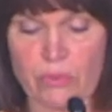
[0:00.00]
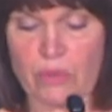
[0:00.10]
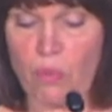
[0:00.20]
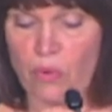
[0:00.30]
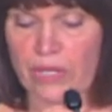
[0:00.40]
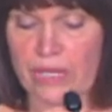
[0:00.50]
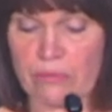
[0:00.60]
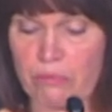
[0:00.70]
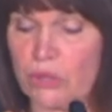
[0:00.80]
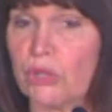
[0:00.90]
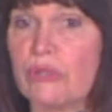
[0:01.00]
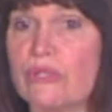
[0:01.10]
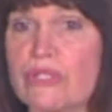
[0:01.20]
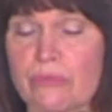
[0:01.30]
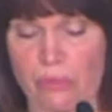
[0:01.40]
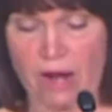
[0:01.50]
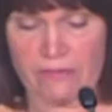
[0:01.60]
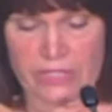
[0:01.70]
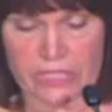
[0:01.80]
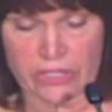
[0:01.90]
rewarding polluters and
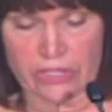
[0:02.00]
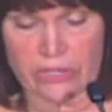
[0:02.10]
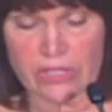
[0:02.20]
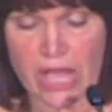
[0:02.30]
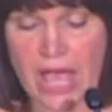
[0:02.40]
profiteers